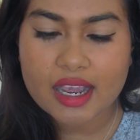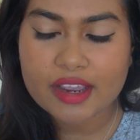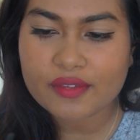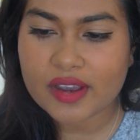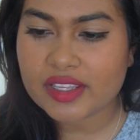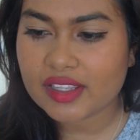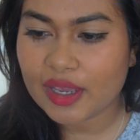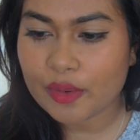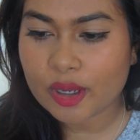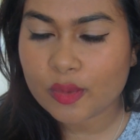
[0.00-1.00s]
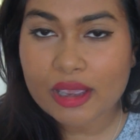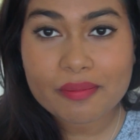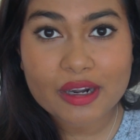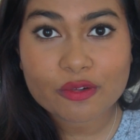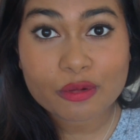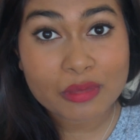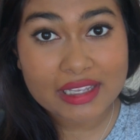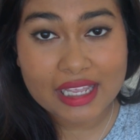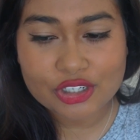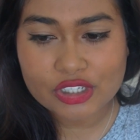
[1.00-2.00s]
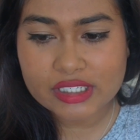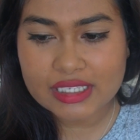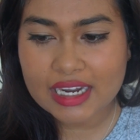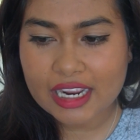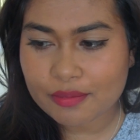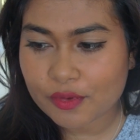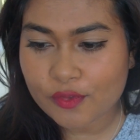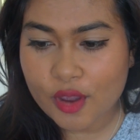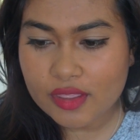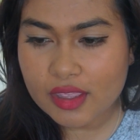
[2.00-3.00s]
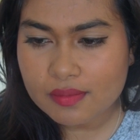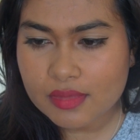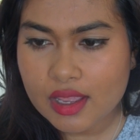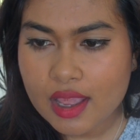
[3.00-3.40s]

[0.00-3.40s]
I find that they work way better for my lashes, and I prefer them.